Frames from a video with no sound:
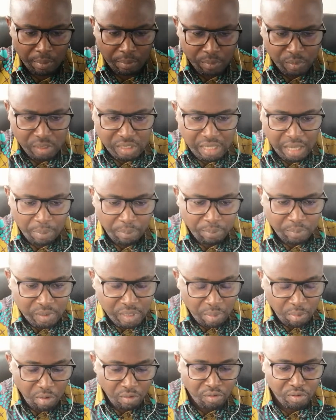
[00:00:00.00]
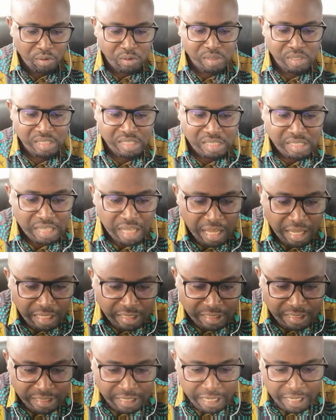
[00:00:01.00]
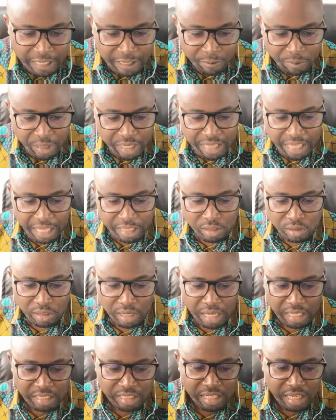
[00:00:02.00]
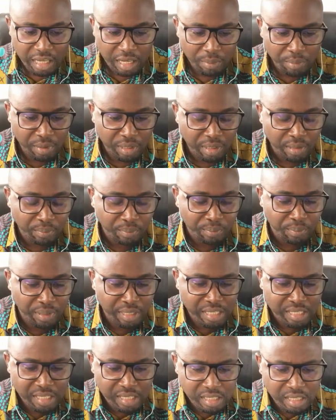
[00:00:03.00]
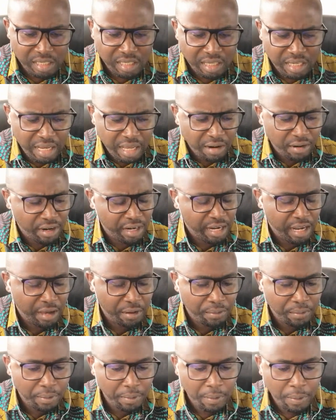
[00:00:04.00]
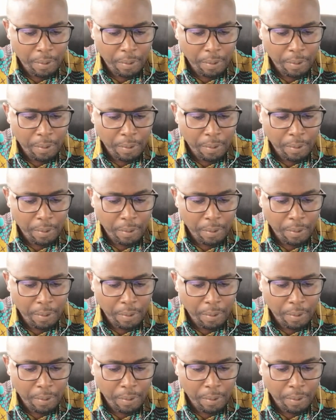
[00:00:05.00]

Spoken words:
Some of you are sending me that you can't hear me. Please, is it clearer now?